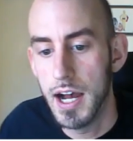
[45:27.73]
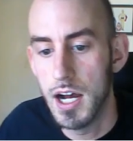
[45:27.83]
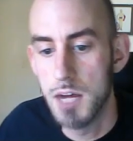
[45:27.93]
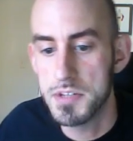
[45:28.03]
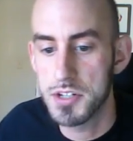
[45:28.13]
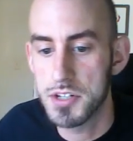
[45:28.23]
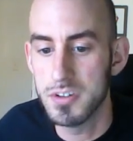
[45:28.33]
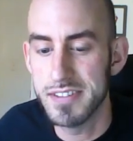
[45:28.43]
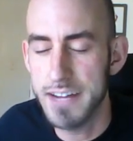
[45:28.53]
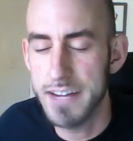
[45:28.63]

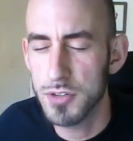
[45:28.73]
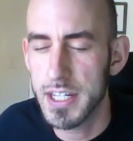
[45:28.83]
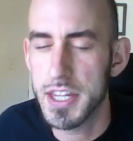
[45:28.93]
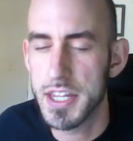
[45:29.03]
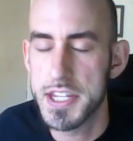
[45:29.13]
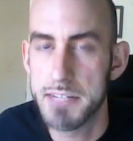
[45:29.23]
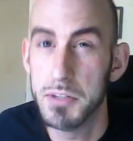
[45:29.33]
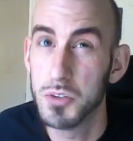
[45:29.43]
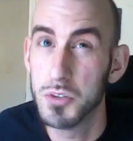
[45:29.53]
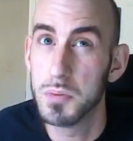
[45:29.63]
So leveling this
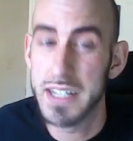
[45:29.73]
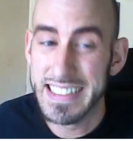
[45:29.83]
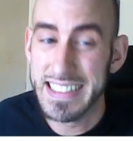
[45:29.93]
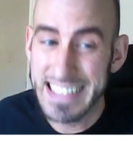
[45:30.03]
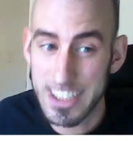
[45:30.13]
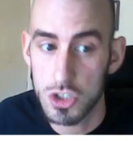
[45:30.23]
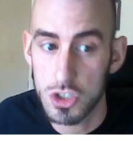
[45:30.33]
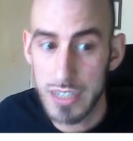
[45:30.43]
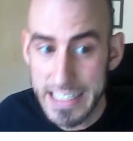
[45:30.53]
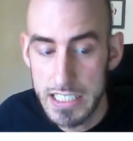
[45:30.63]
build would be a little
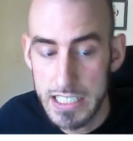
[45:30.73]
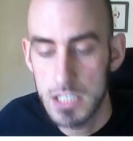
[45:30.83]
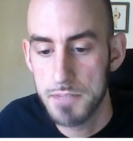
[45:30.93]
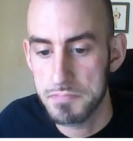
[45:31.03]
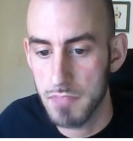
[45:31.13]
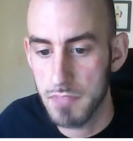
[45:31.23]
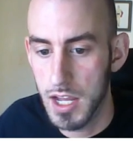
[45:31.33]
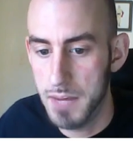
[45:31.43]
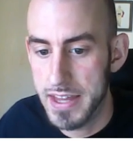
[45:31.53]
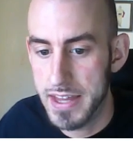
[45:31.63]
tricky.
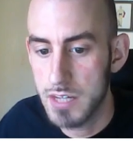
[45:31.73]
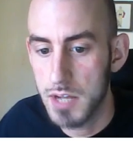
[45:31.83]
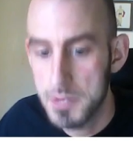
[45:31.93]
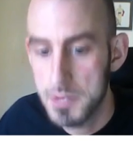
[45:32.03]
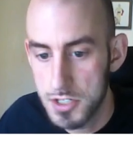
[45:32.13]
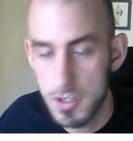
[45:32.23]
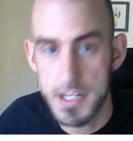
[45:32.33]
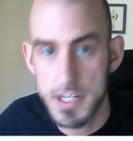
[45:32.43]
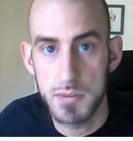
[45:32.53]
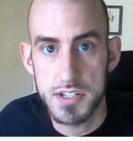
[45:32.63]
I think what I would do is
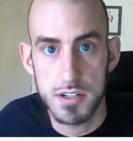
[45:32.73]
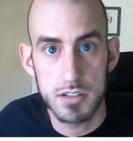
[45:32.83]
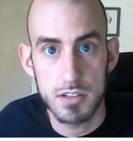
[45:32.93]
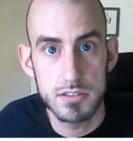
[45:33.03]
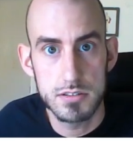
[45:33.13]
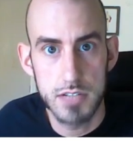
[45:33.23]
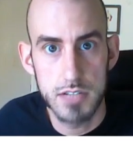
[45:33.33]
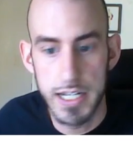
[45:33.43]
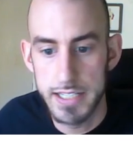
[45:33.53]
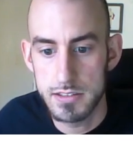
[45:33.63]
I would start
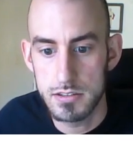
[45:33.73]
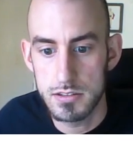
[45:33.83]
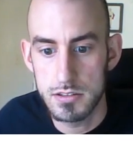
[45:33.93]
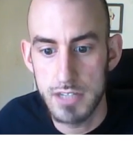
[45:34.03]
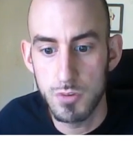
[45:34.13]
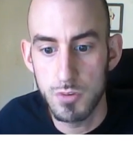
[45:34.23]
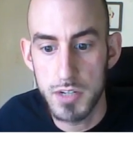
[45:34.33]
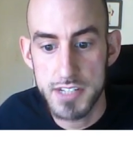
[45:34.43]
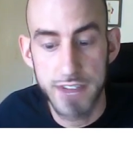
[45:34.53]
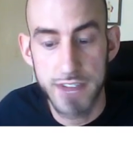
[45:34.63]
level 1
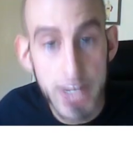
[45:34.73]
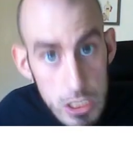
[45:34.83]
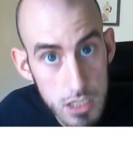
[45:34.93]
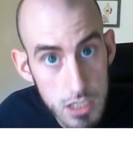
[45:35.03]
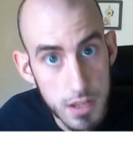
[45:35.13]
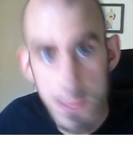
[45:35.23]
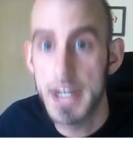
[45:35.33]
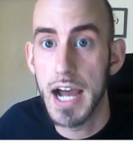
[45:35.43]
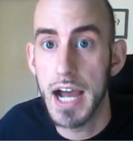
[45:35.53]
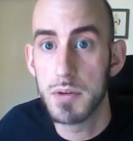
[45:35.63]
as Fighter.
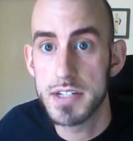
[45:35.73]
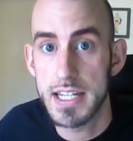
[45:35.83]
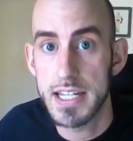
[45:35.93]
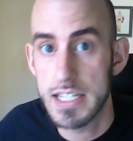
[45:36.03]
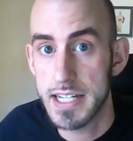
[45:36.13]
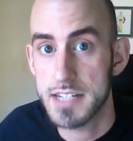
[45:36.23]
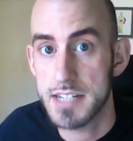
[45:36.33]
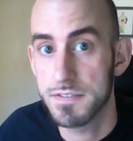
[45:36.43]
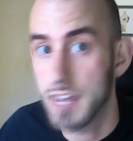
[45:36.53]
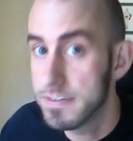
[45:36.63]
Then I would take the next
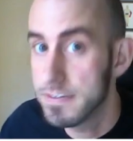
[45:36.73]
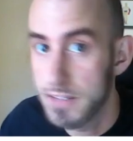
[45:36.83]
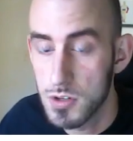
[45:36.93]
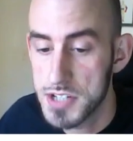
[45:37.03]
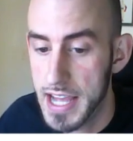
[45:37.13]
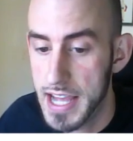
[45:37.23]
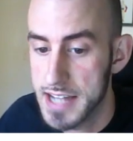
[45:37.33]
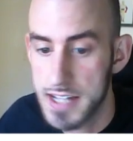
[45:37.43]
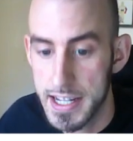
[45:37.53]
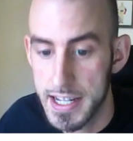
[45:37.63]
5 levels
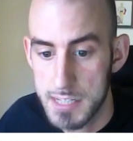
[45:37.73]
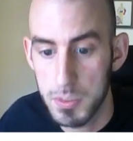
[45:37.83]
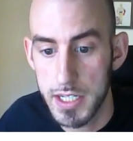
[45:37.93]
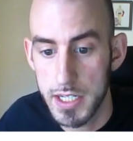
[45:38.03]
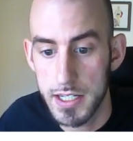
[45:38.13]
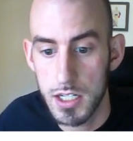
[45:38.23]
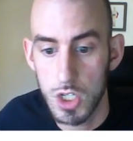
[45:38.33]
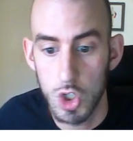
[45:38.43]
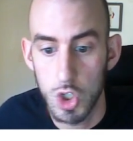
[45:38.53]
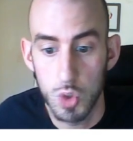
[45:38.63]
as Hexblade
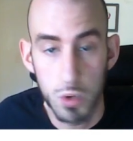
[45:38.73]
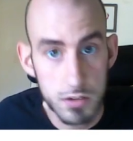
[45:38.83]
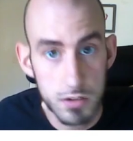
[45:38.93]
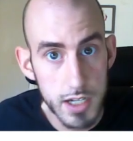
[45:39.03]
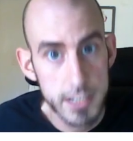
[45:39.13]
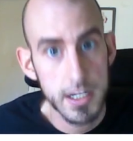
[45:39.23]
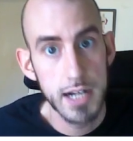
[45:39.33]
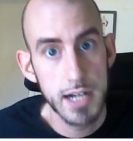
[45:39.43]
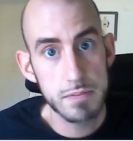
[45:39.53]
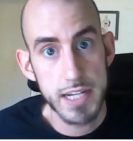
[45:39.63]
Warlock,
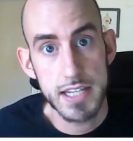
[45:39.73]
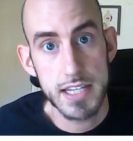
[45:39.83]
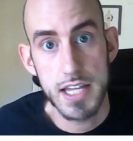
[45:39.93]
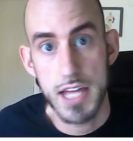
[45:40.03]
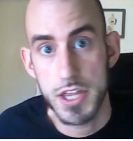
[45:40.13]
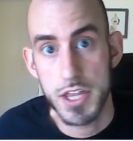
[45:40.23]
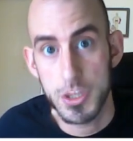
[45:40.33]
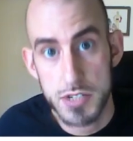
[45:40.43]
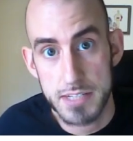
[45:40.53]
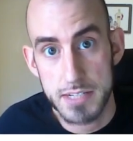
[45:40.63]
getting that
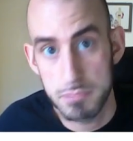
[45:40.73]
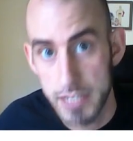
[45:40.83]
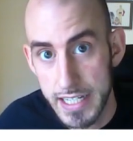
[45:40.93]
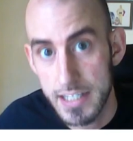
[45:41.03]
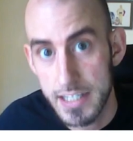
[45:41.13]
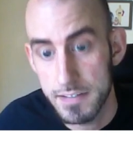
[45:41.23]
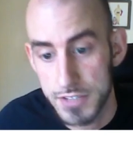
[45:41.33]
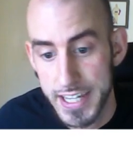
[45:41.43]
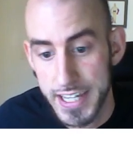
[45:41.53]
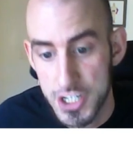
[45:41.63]
Thirsting Blade
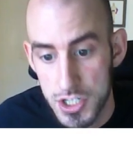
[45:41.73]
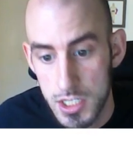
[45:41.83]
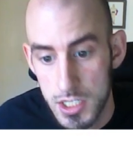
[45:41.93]
invocation